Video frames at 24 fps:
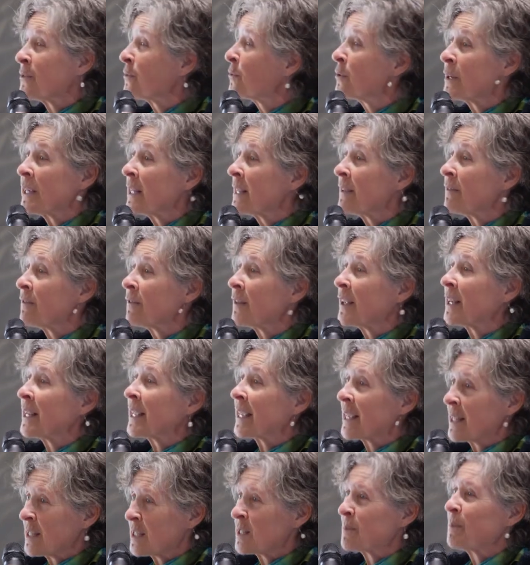really
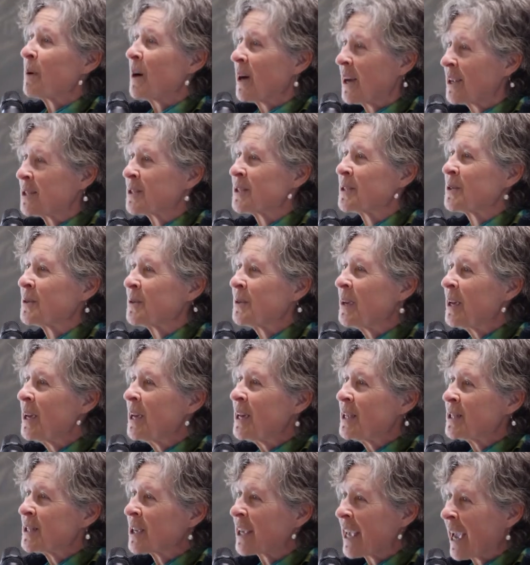feeling inspired
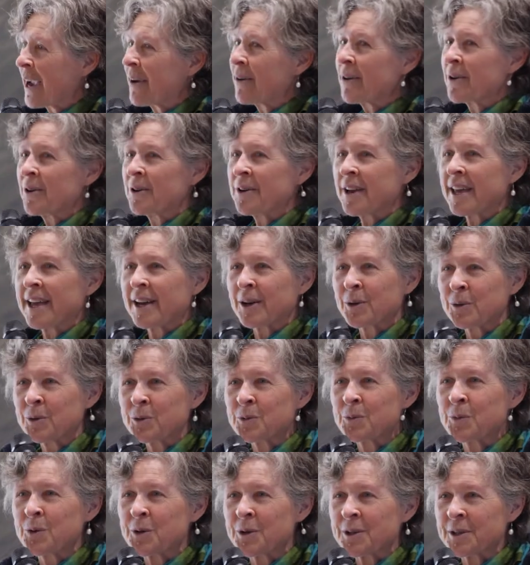to carry on our
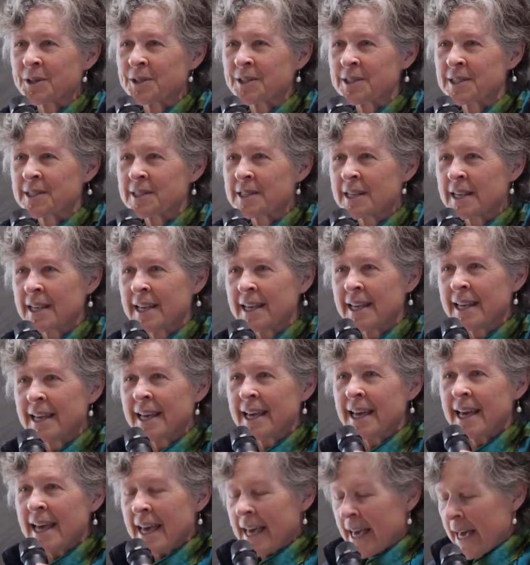good works.
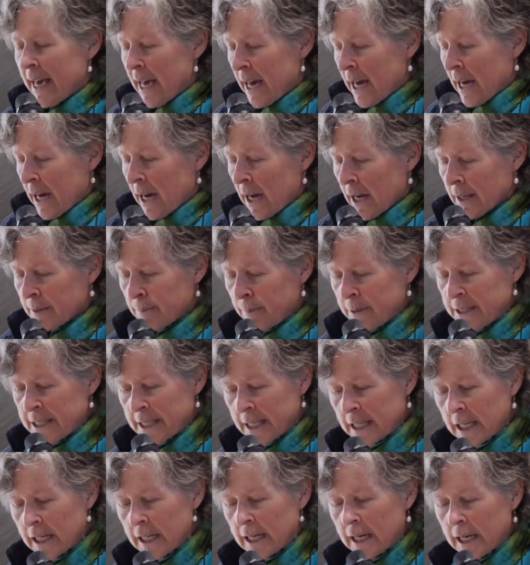I'd
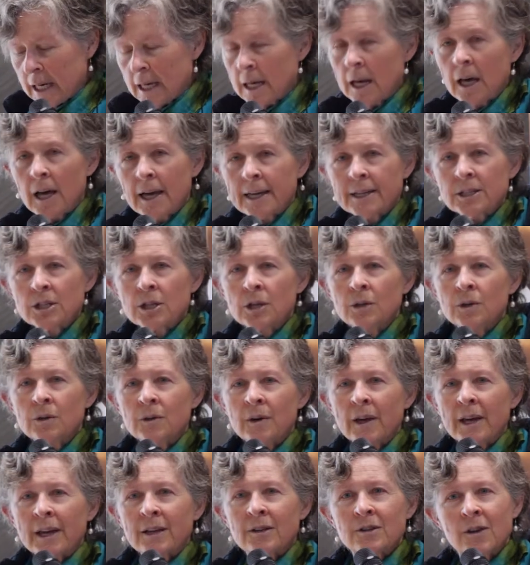particularly like
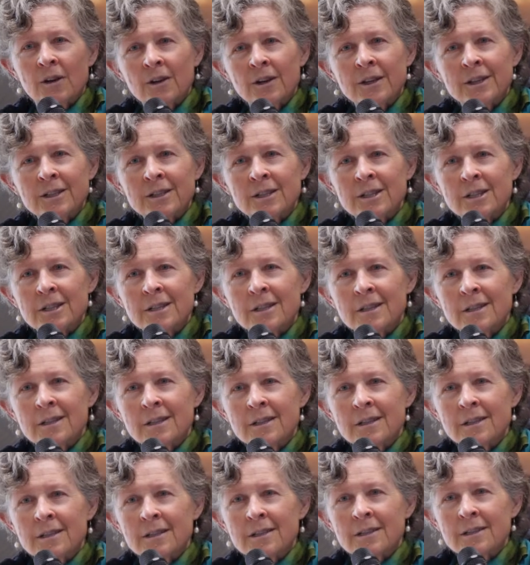to acknowledge
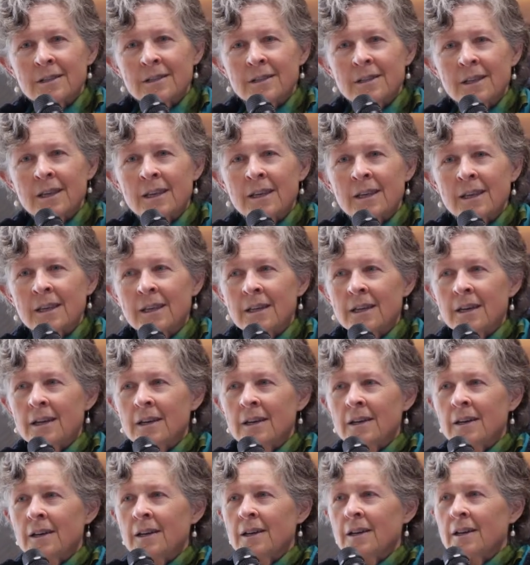the
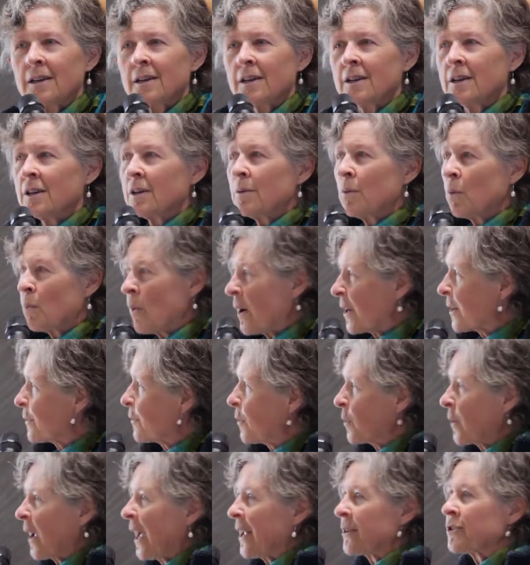
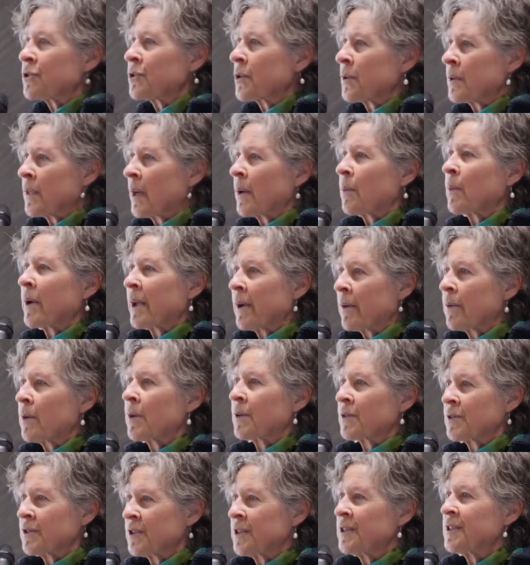wonderful country that we are
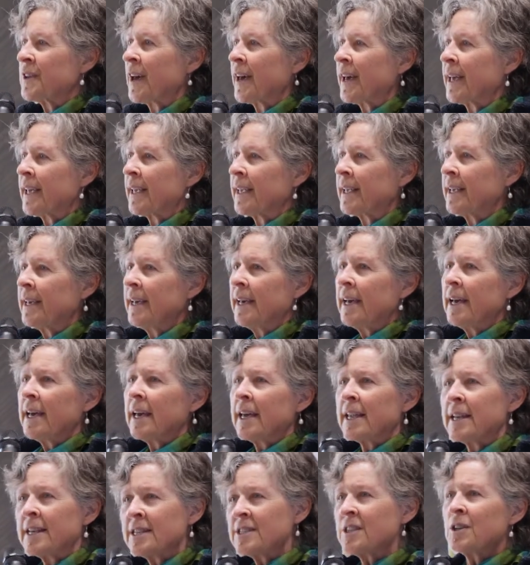on today.
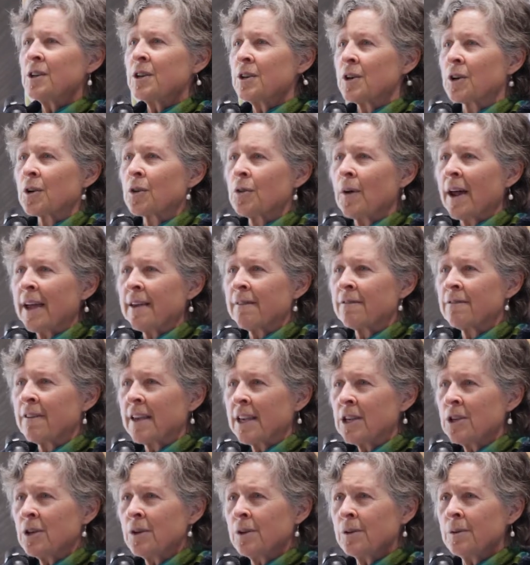And isn't it a great
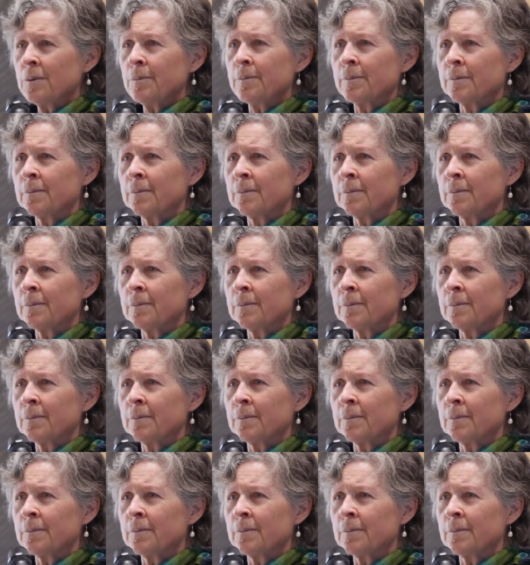venue?